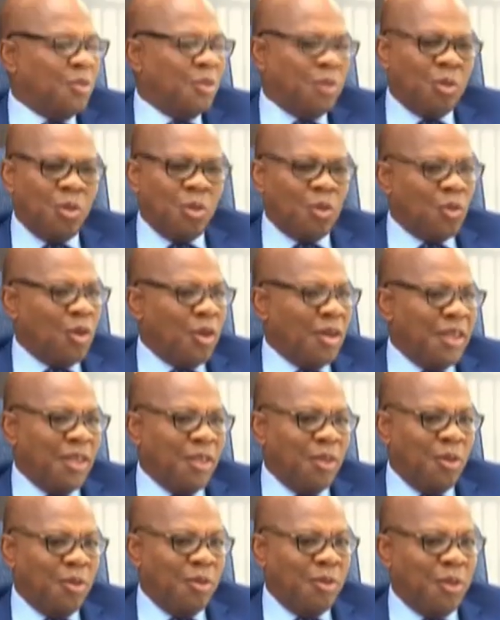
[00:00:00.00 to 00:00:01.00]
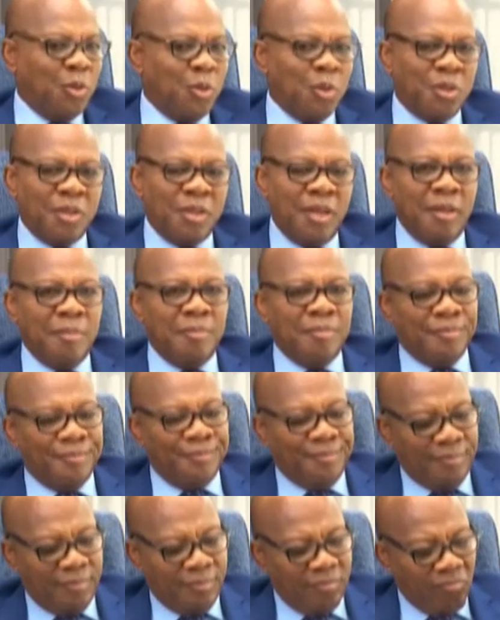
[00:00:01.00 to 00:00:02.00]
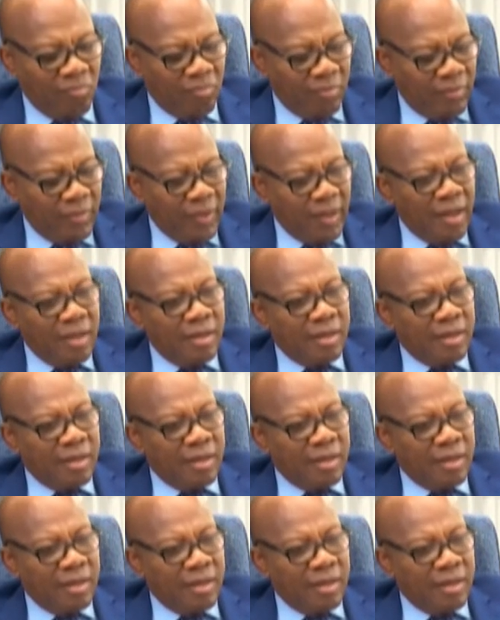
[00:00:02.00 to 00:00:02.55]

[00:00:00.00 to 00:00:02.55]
Mm, was wrongly done. It was a um,